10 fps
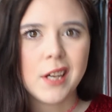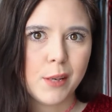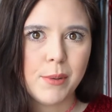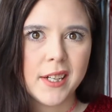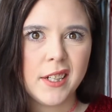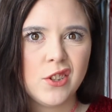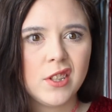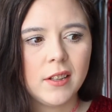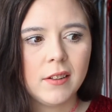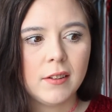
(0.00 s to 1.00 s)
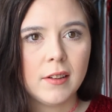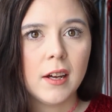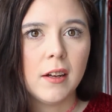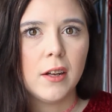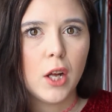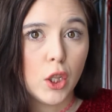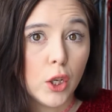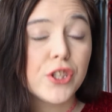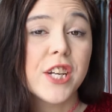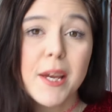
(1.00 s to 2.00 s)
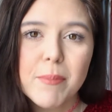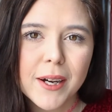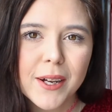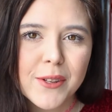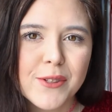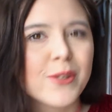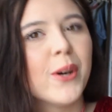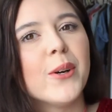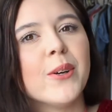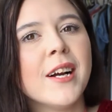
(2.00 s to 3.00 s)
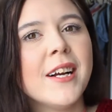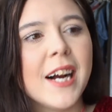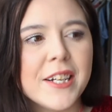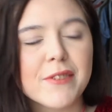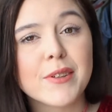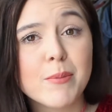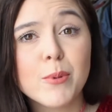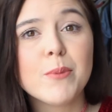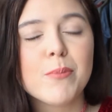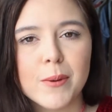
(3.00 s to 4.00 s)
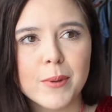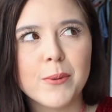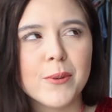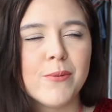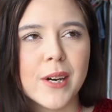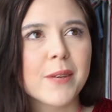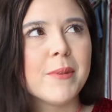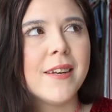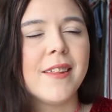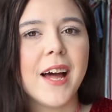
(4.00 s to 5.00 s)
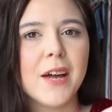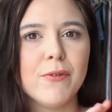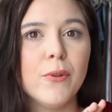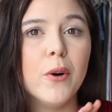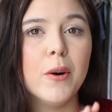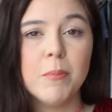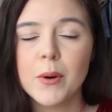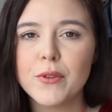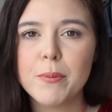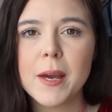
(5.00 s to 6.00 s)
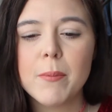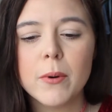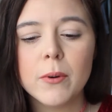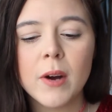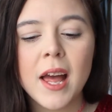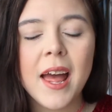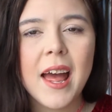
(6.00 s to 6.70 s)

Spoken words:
ABH is a lot cheaper, so I definitely probably would recommend that for most people.